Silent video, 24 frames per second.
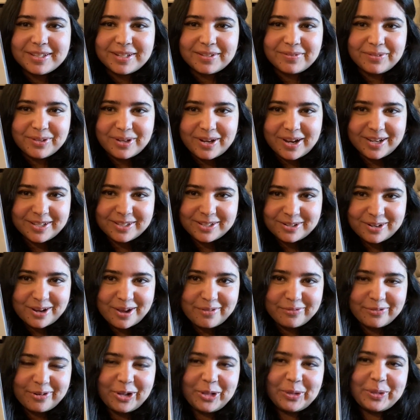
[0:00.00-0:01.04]
if you guys are
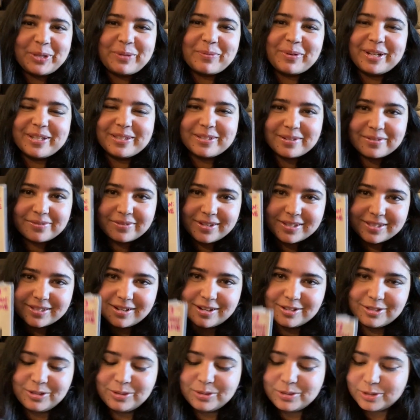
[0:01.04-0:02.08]
not following Razor Fist
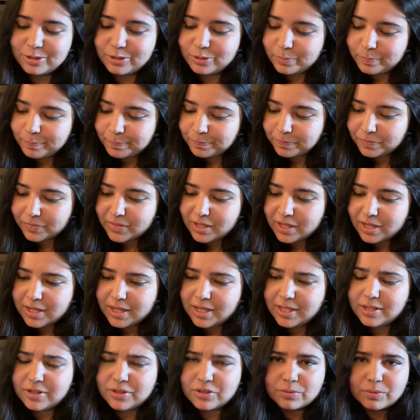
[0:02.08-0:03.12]
on YouTube, he
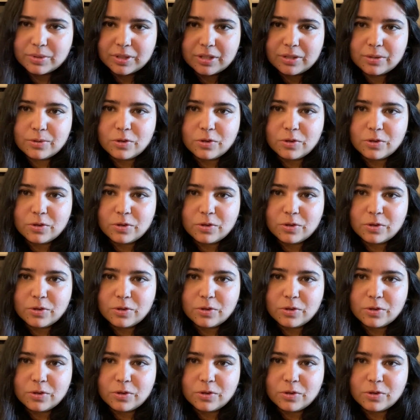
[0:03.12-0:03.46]
does really cool